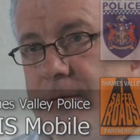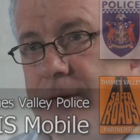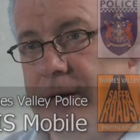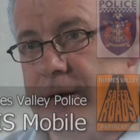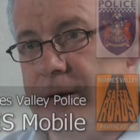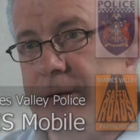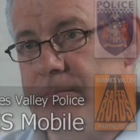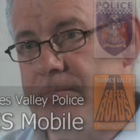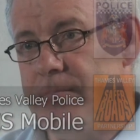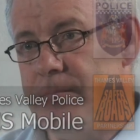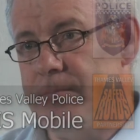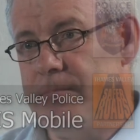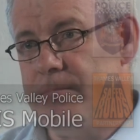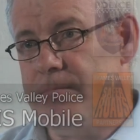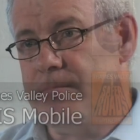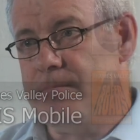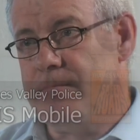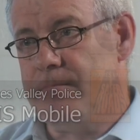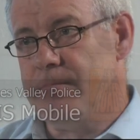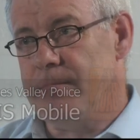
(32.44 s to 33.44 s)
uh,
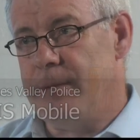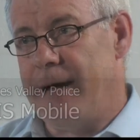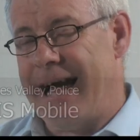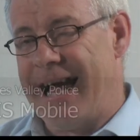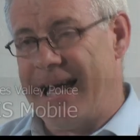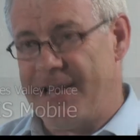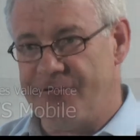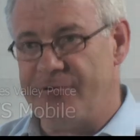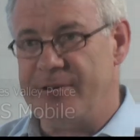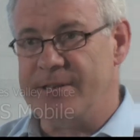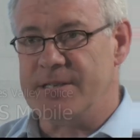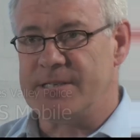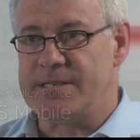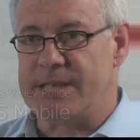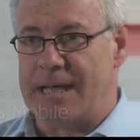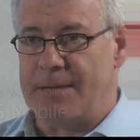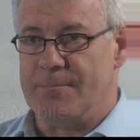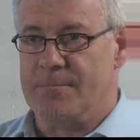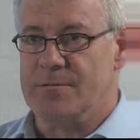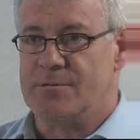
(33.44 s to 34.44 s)
handwritten
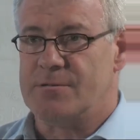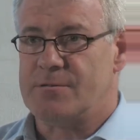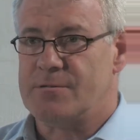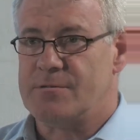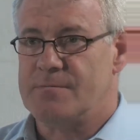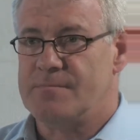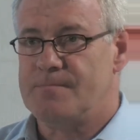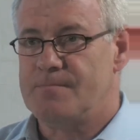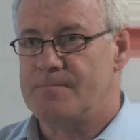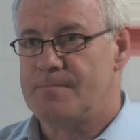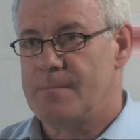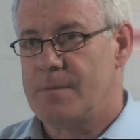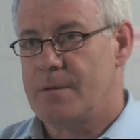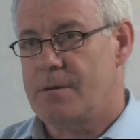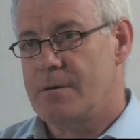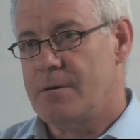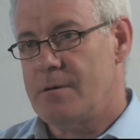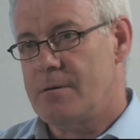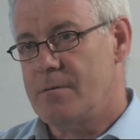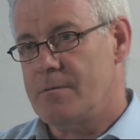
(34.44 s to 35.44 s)
statements
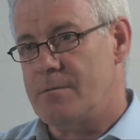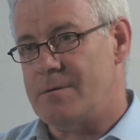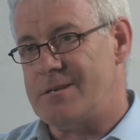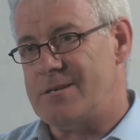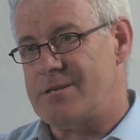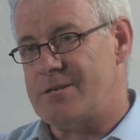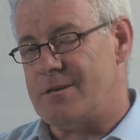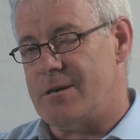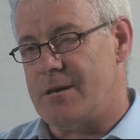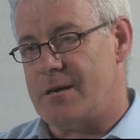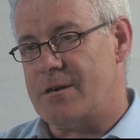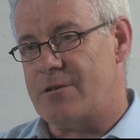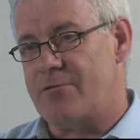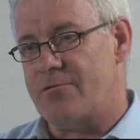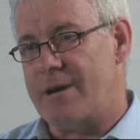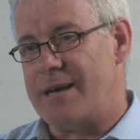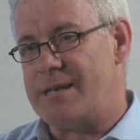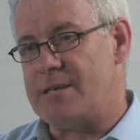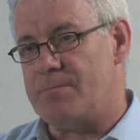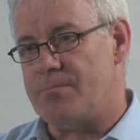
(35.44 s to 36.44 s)
which uh,
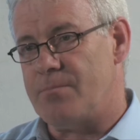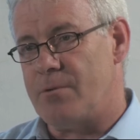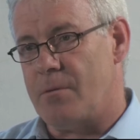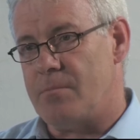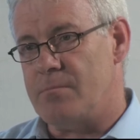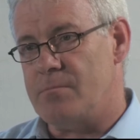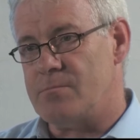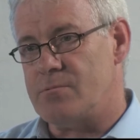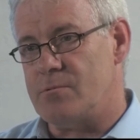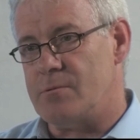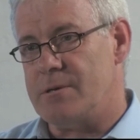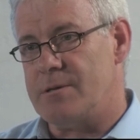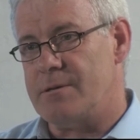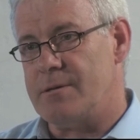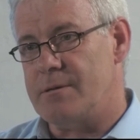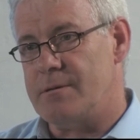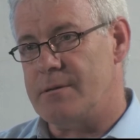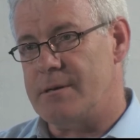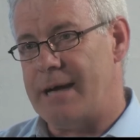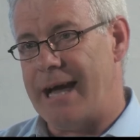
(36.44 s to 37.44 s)
created problems with
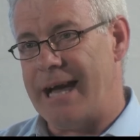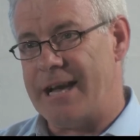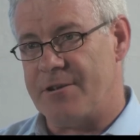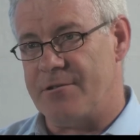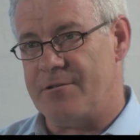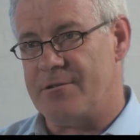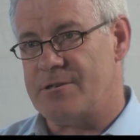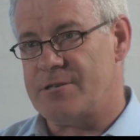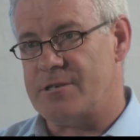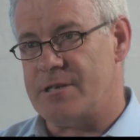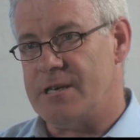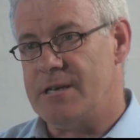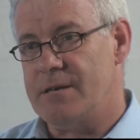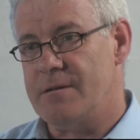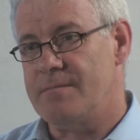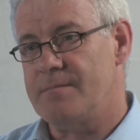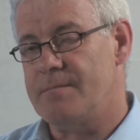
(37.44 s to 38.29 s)
accuracy